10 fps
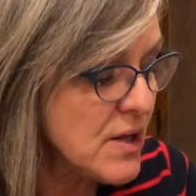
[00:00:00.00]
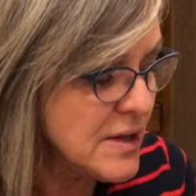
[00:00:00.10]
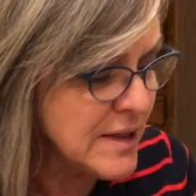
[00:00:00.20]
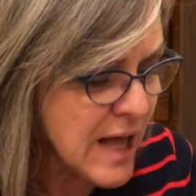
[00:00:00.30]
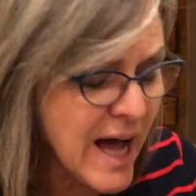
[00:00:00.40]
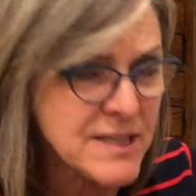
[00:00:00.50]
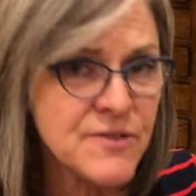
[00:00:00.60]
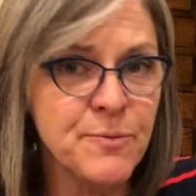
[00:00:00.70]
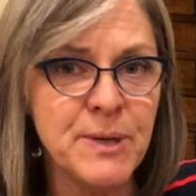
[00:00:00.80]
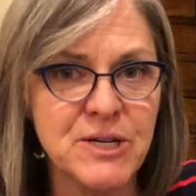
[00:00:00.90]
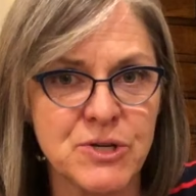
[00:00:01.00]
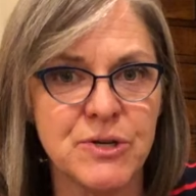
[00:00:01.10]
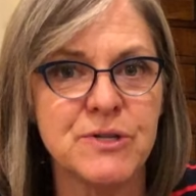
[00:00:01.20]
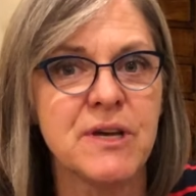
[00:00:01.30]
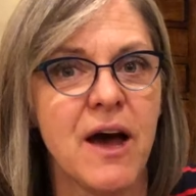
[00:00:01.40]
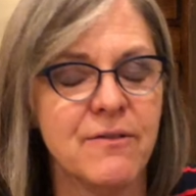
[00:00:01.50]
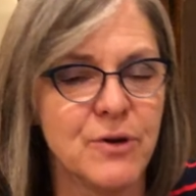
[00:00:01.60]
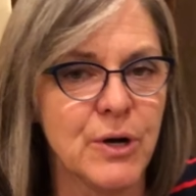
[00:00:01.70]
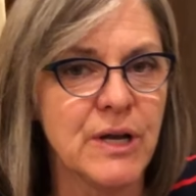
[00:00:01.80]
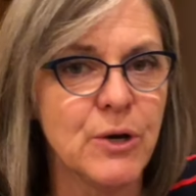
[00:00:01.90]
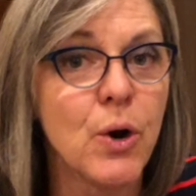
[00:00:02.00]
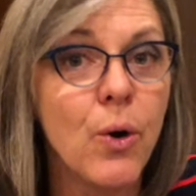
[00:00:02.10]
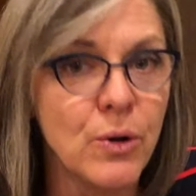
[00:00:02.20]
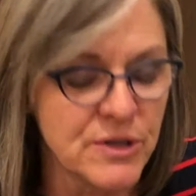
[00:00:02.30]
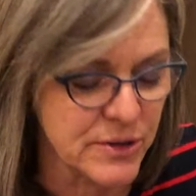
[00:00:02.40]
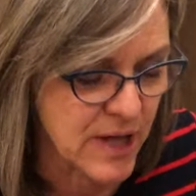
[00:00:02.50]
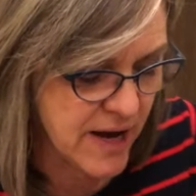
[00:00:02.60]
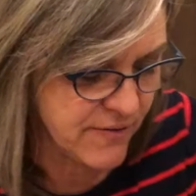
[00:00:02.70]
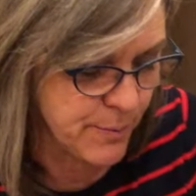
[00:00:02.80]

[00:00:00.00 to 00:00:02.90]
Lots of pictures of her in her older life,